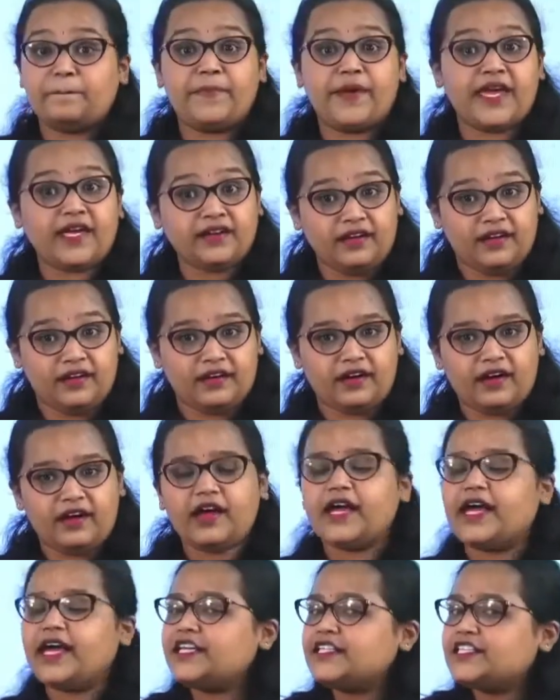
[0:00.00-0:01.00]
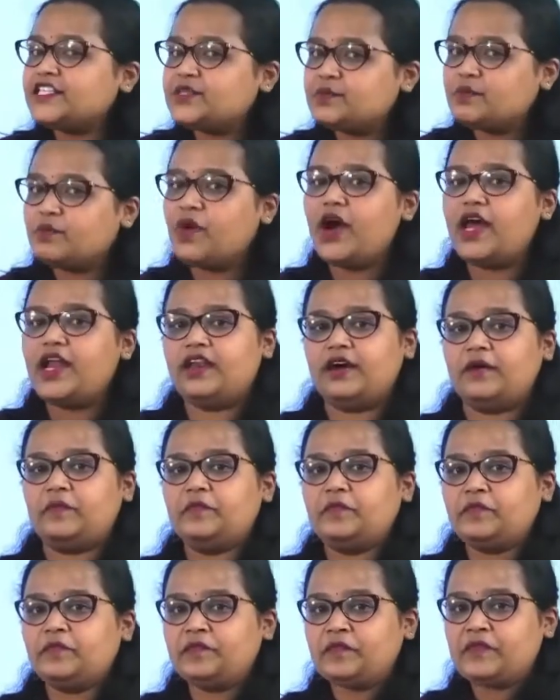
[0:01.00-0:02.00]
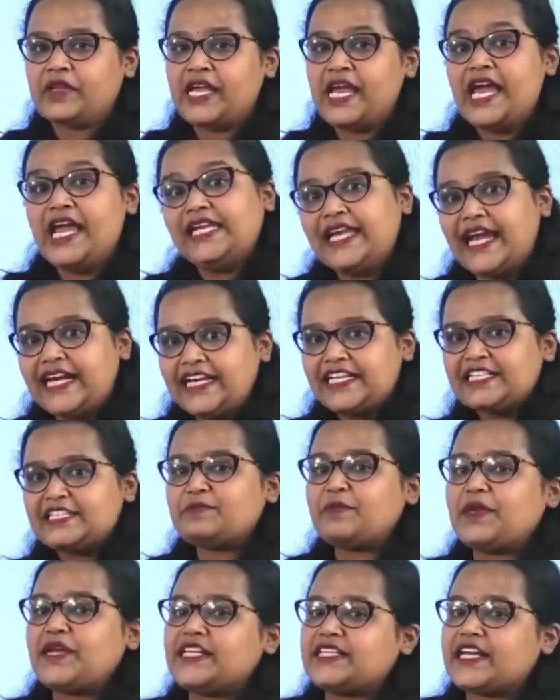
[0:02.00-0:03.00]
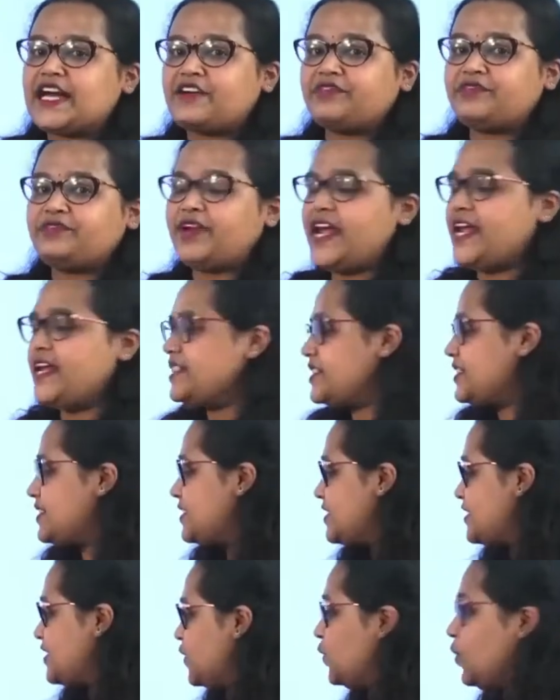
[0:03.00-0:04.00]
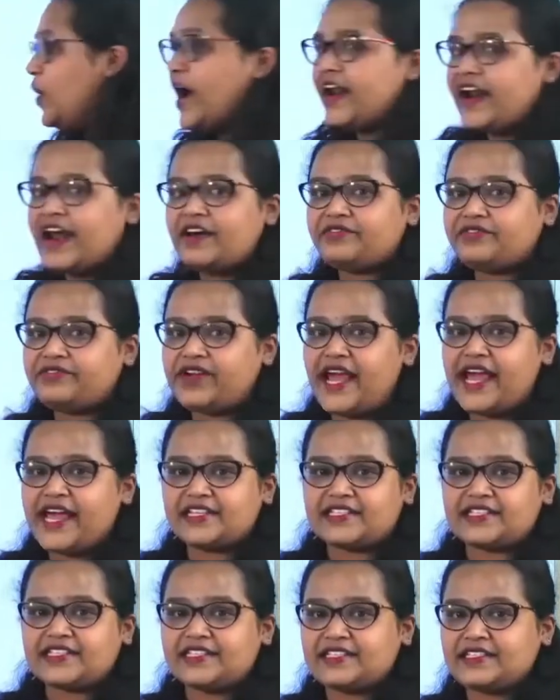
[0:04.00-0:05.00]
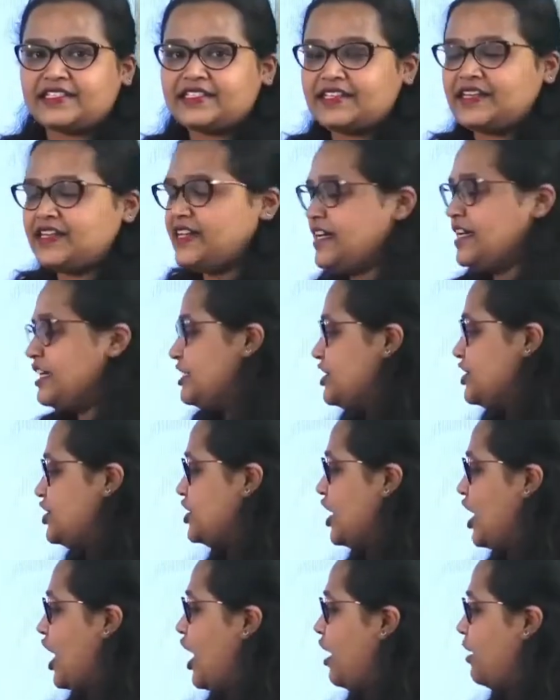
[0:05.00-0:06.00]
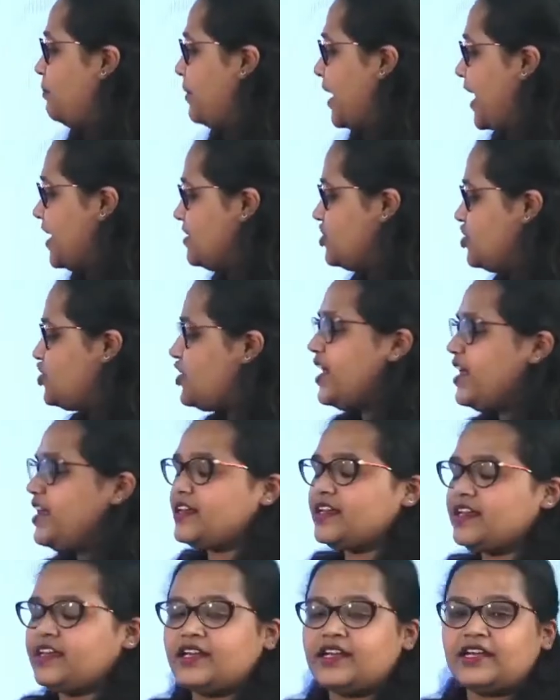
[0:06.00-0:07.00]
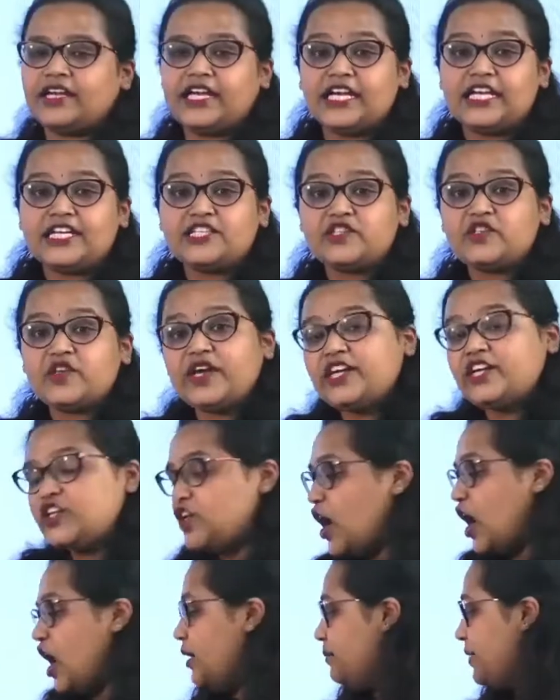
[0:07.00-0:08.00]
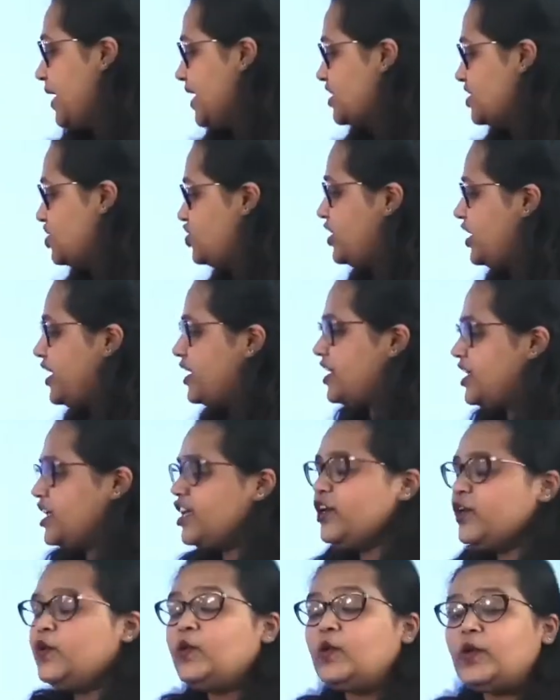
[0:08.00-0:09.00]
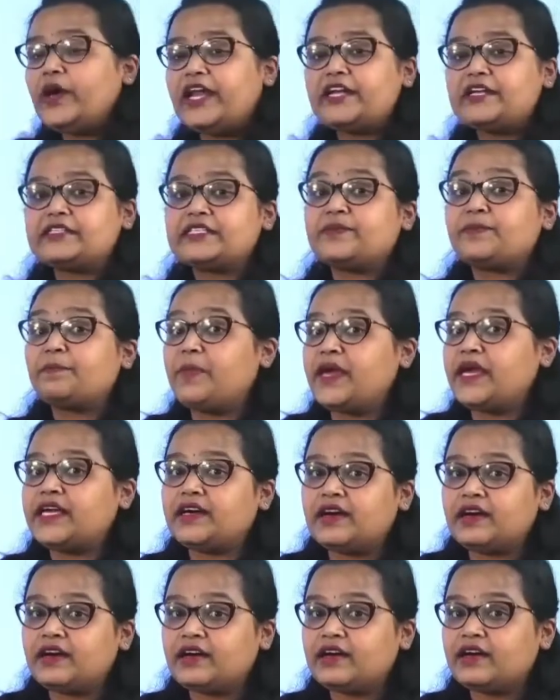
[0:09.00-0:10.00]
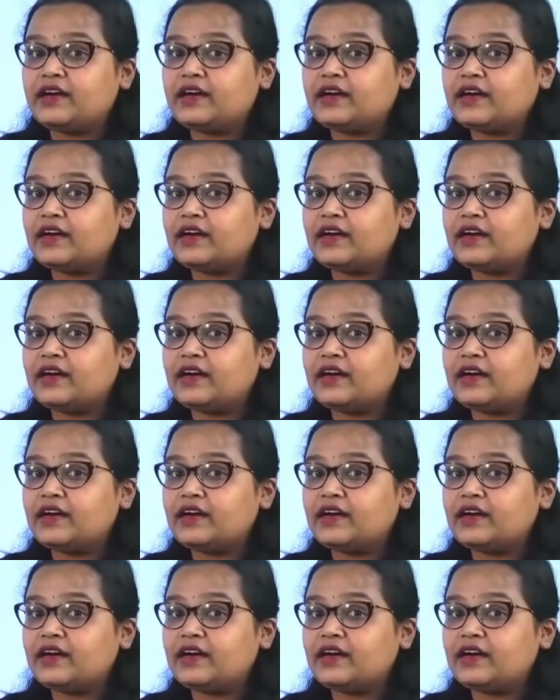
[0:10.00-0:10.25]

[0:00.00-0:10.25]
Bigger and smaller. Let us meet our friends. Who are our friends? Tom and Jerry. So in Tom and Jerry, who are bigger?